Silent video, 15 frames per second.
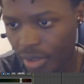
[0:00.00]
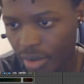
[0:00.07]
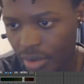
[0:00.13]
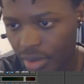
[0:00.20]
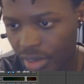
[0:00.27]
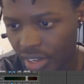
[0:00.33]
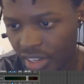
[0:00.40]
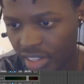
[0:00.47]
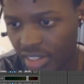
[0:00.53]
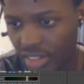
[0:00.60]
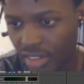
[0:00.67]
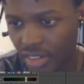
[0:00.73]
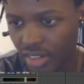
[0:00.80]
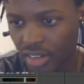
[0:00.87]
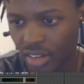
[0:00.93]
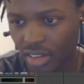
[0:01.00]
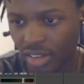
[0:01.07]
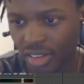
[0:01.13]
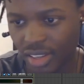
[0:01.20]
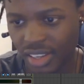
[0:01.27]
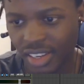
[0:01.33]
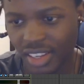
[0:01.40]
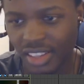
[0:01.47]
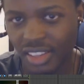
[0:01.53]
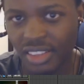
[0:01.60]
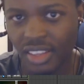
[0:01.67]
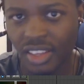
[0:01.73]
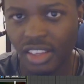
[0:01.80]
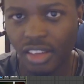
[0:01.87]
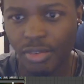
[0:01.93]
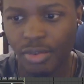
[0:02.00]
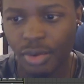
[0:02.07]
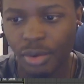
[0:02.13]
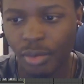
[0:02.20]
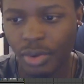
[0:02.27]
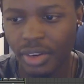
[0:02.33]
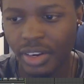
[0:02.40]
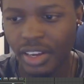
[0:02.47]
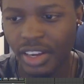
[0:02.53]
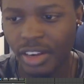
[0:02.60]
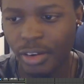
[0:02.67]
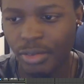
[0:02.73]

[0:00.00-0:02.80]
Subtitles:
And another thing, if you don't want to cut off